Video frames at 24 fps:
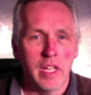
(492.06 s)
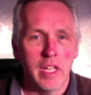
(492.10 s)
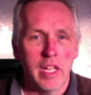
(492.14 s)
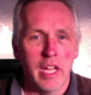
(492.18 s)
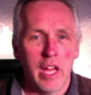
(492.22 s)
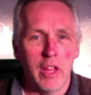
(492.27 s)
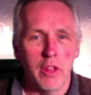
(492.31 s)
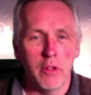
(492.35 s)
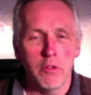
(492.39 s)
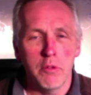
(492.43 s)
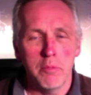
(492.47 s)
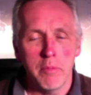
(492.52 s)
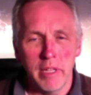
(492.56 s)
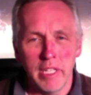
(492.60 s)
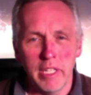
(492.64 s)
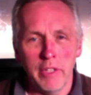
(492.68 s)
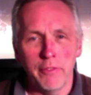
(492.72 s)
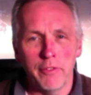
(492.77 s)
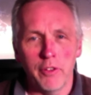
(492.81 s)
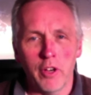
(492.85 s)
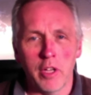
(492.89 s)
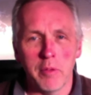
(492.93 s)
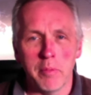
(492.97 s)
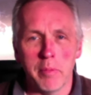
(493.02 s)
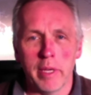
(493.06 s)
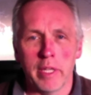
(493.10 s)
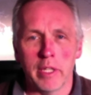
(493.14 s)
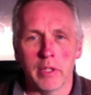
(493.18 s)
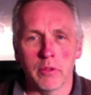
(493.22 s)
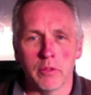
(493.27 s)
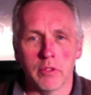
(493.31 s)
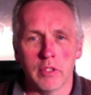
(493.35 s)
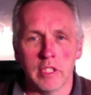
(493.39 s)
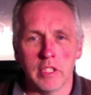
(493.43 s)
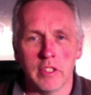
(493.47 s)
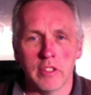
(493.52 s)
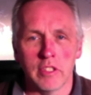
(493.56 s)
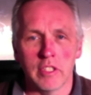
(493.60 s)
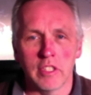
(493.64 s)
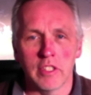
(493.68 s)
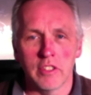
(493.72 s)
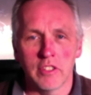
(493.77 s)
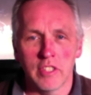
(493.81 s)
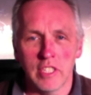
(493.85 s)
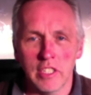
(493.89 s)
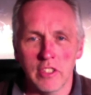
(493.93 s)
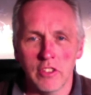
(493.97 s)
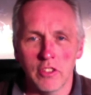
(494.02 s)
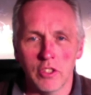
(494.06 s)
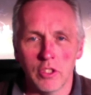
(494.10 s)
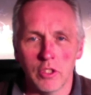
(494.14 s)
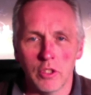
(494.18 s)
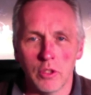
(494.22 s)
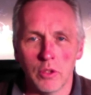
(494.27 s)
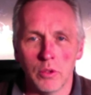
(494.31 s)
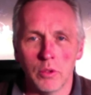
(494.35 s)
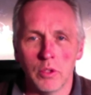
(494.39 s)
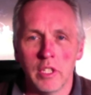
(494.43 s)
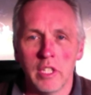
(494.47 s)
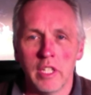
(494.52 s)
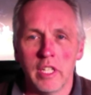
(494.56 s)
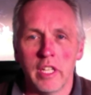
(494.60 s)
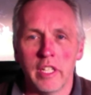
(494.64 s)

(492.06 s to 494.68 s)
and there were many fine penalties, and at six all,